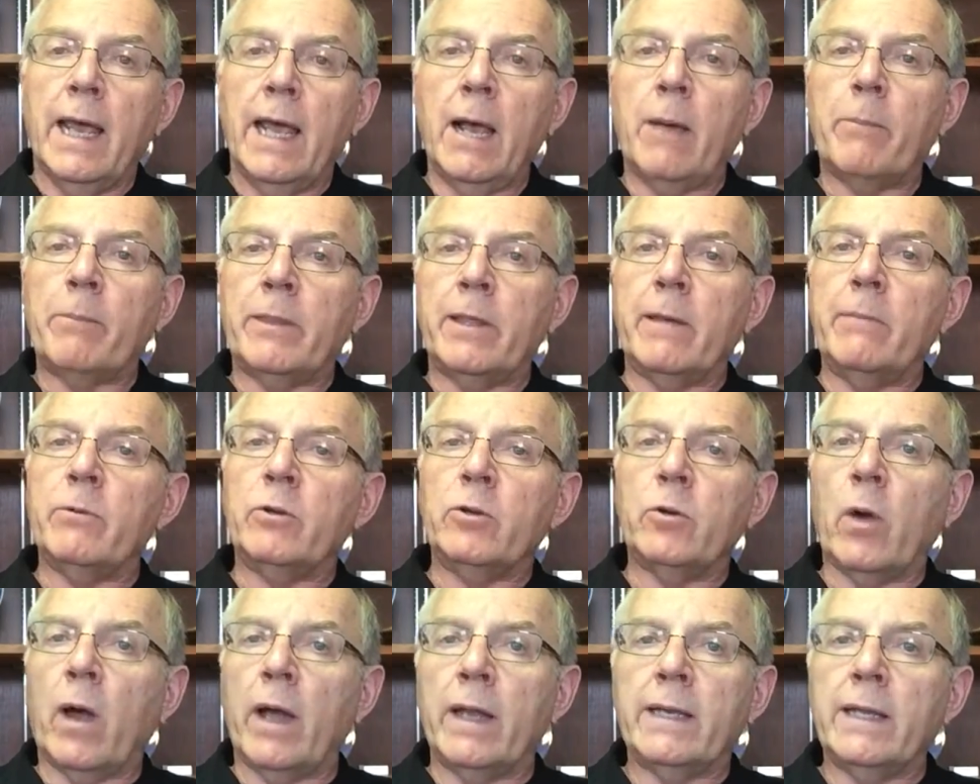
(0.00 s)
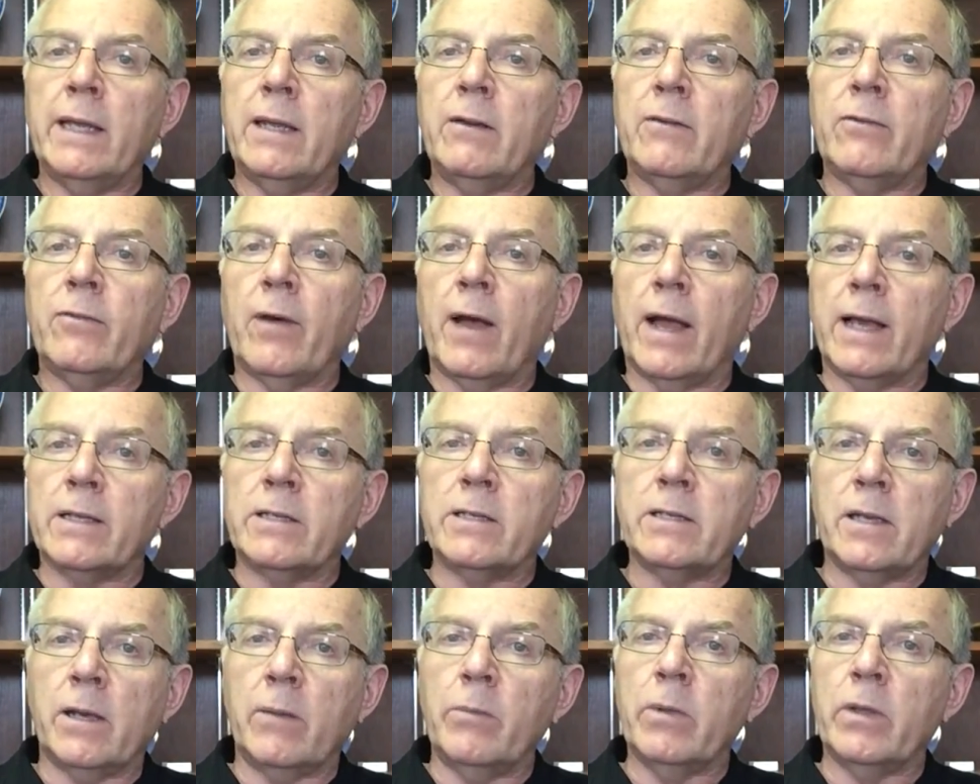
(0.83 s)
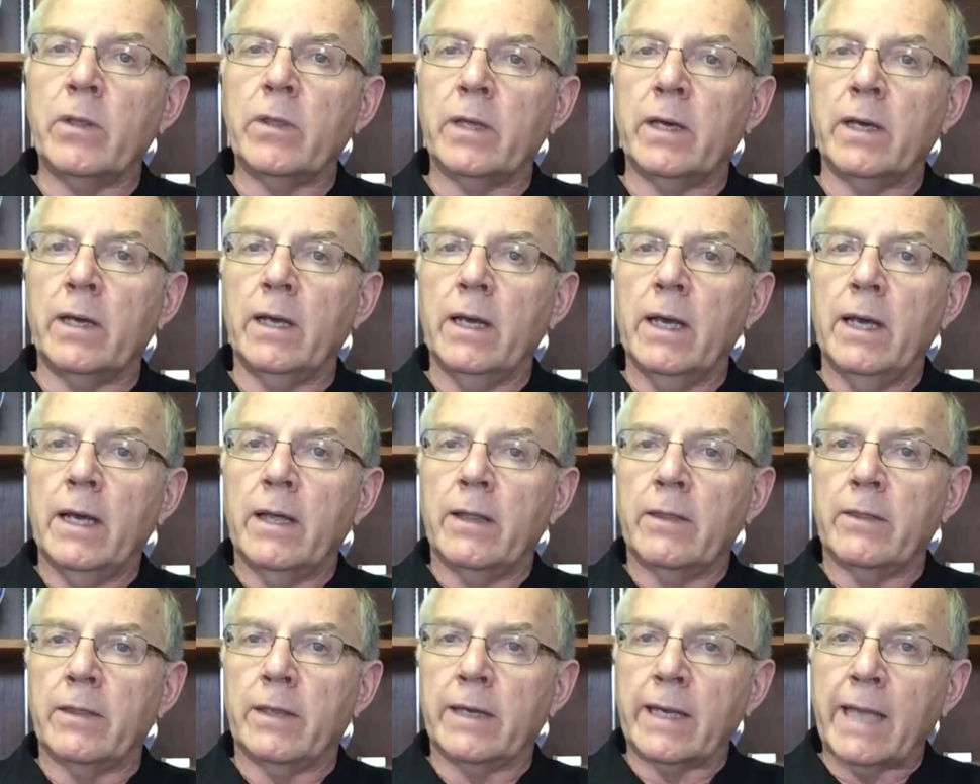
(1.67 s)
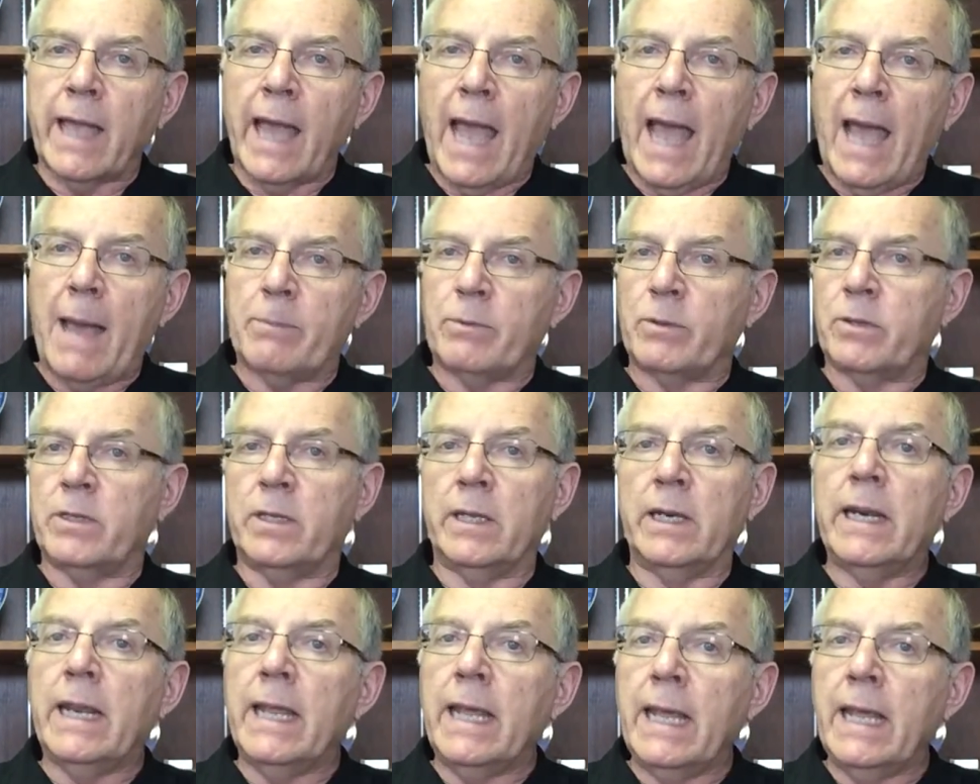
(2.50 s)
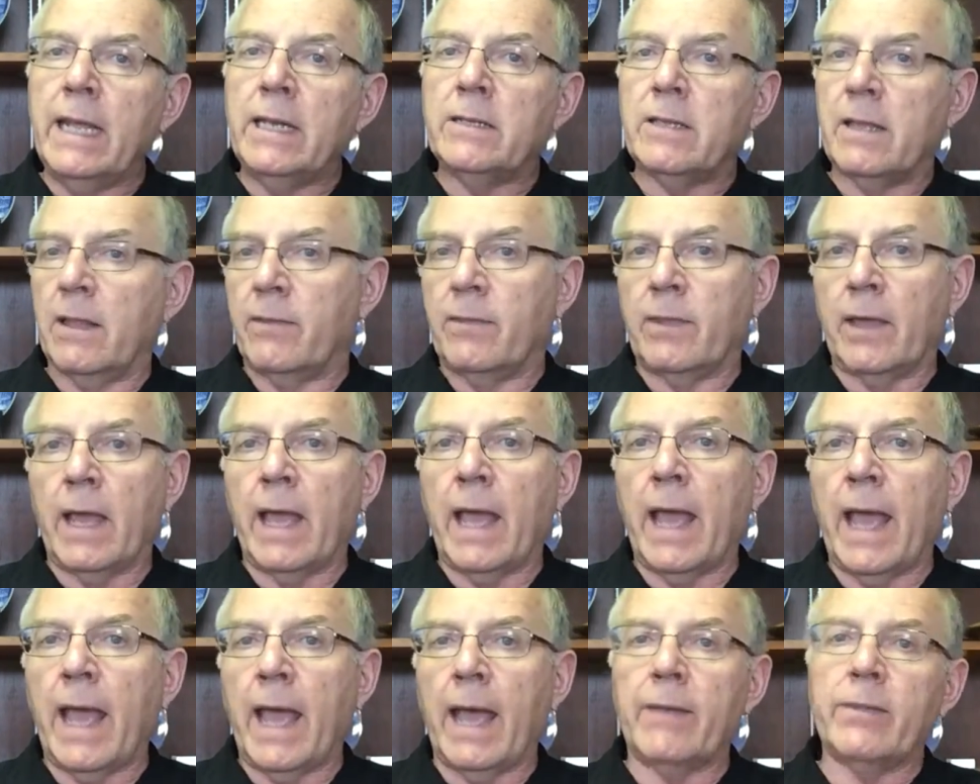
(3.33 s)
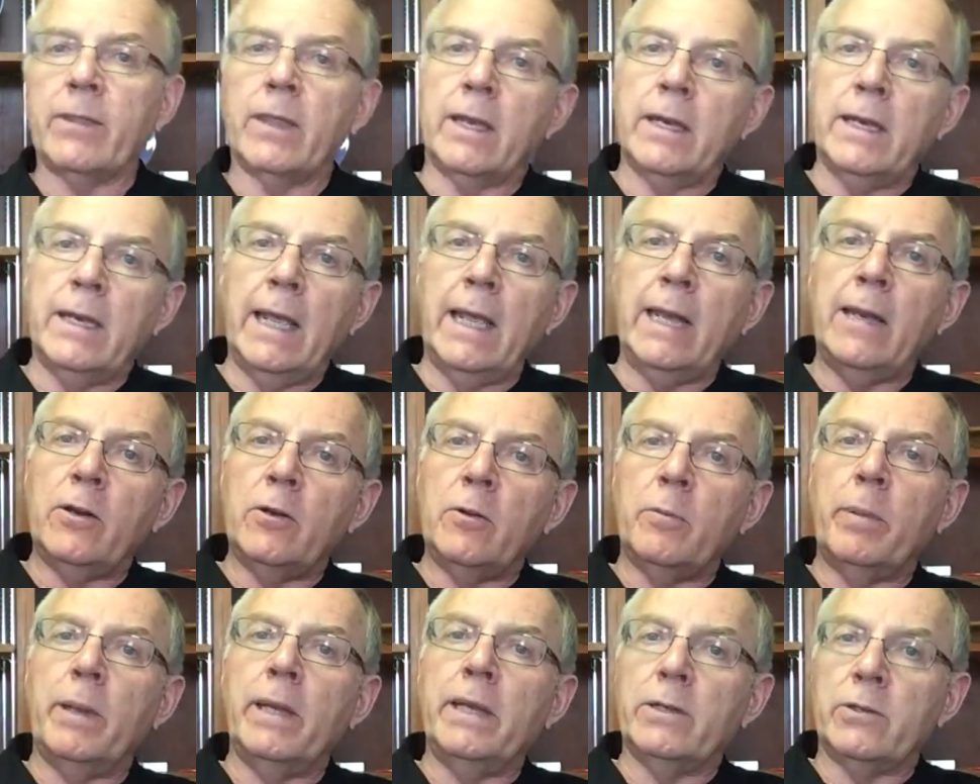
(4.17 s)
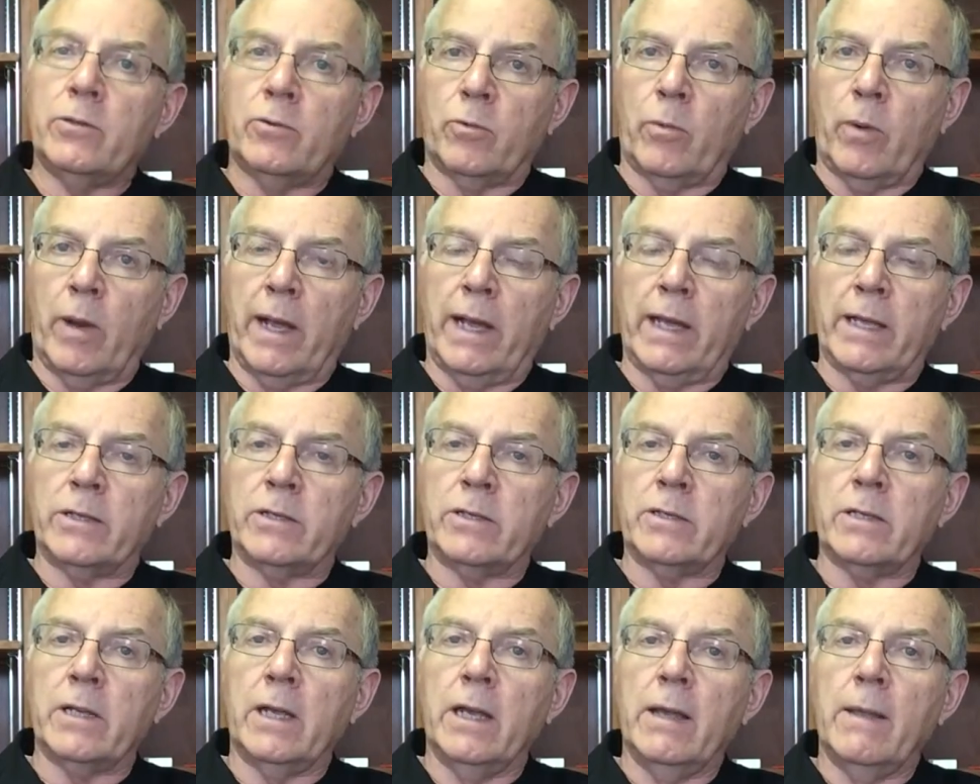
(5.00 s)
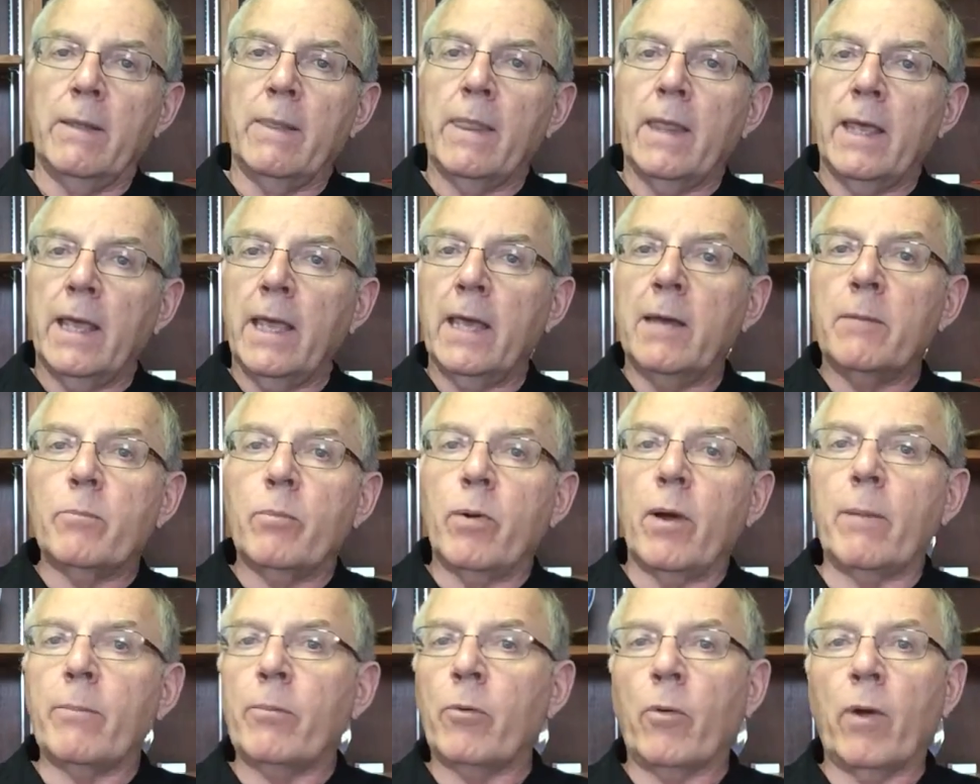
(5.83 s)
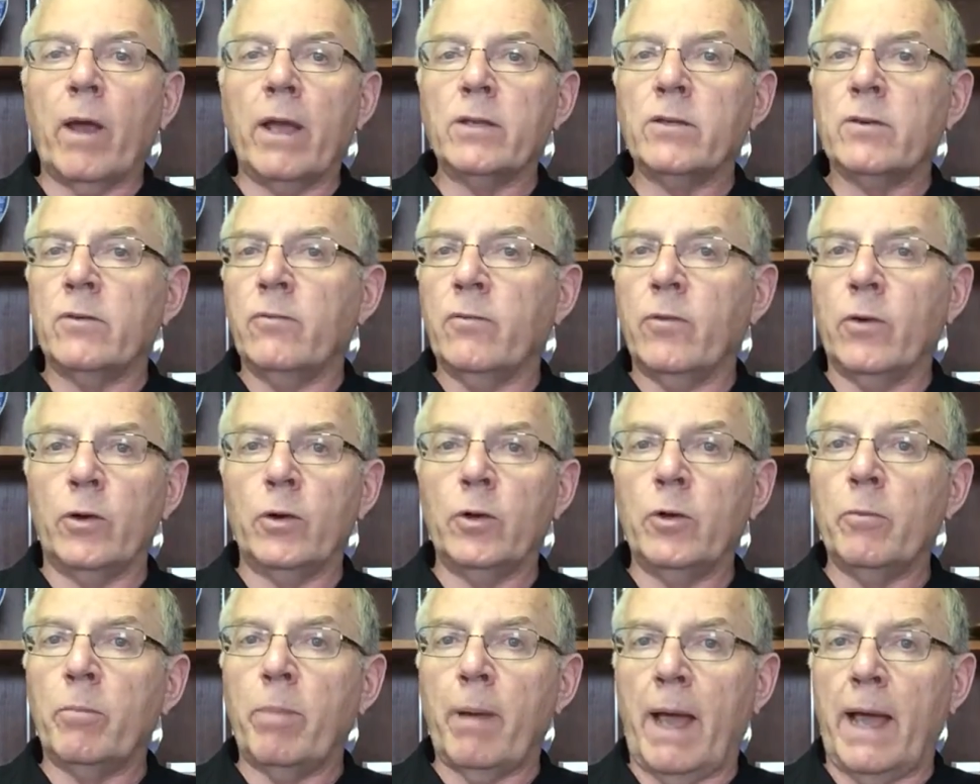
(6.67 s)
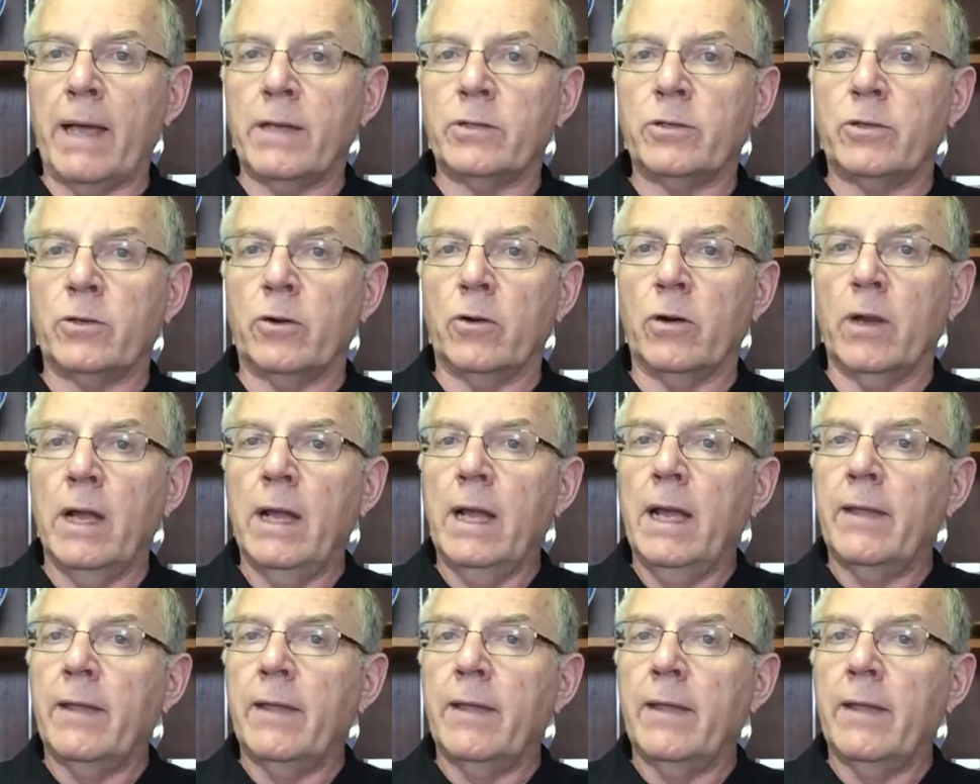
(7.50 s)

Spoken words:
helped them to identify some of the gaps, the needs that they had that needed to be addressed in preparation for a new pastor.